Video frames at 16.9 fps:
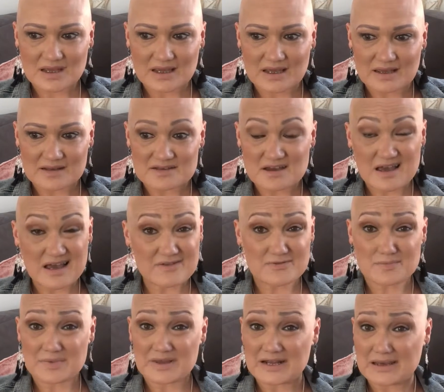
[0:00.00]
and I
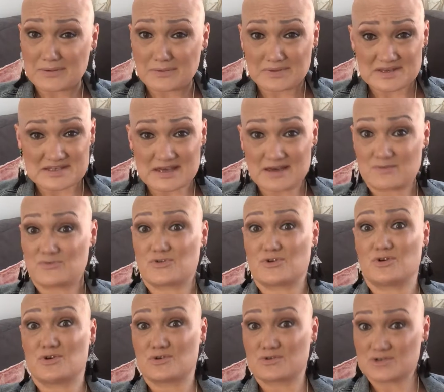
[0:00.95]
haven't been out in the town
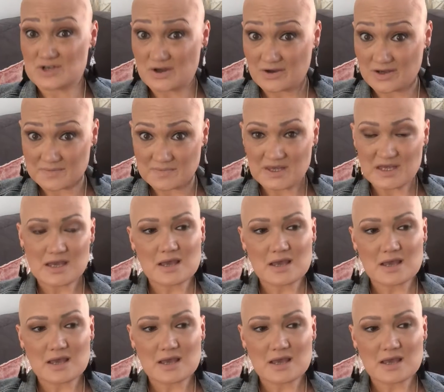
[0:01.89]
for a long time.